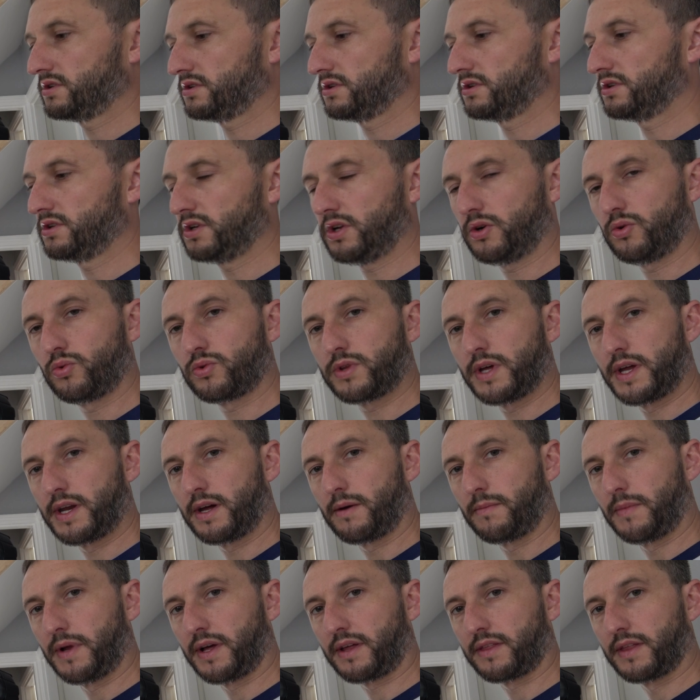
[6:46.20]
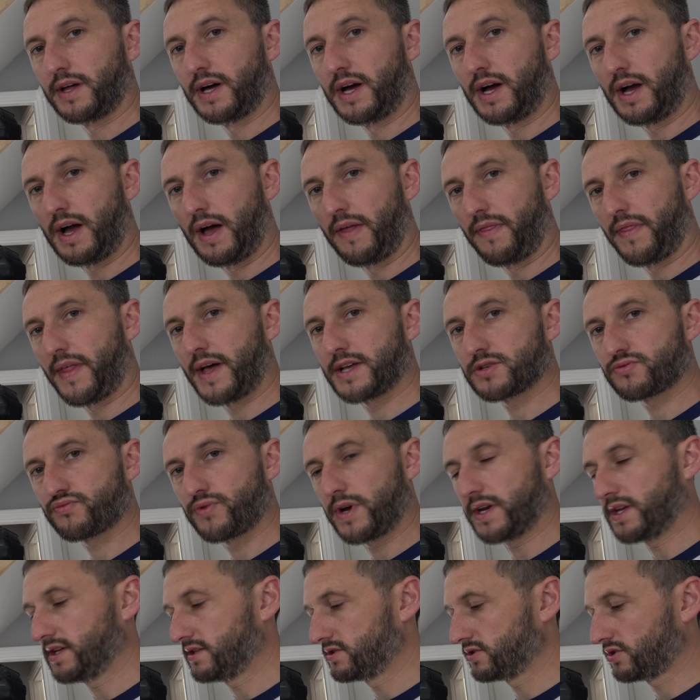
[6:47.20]
Load that up like that, and that's
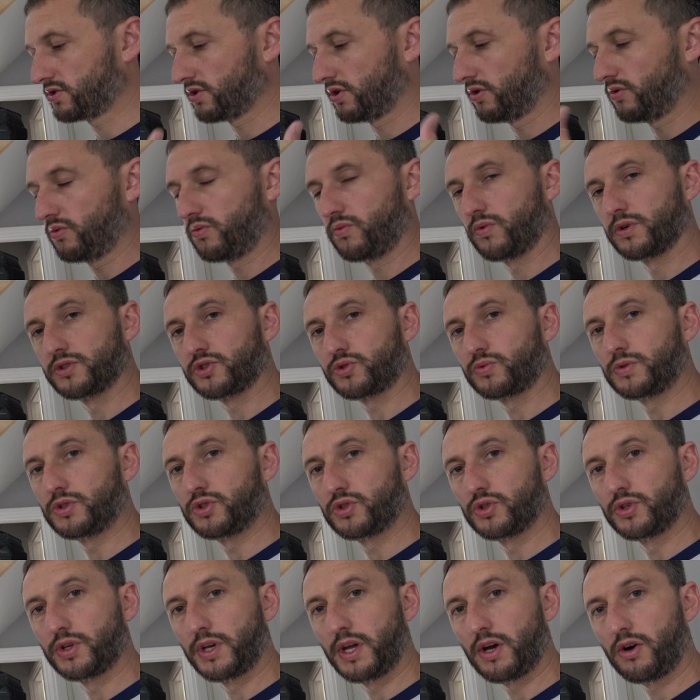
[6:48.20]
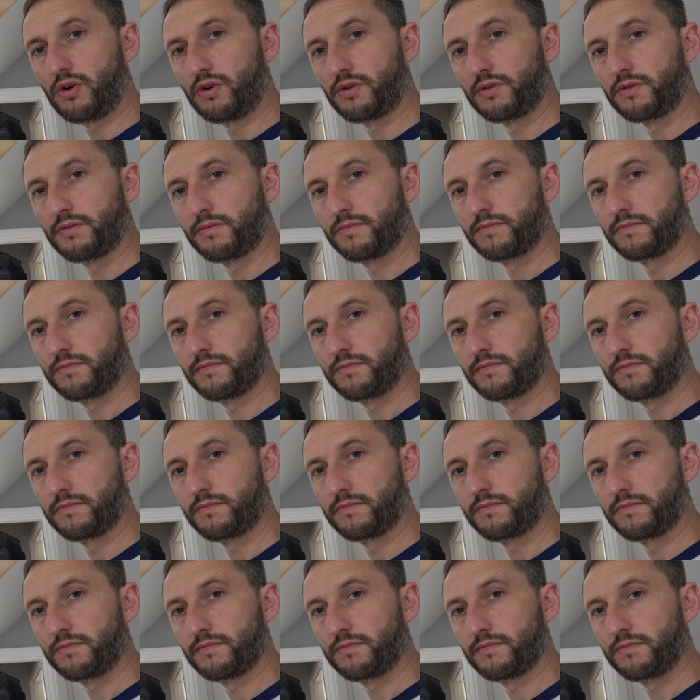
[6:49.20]
ready to go once we turn it on.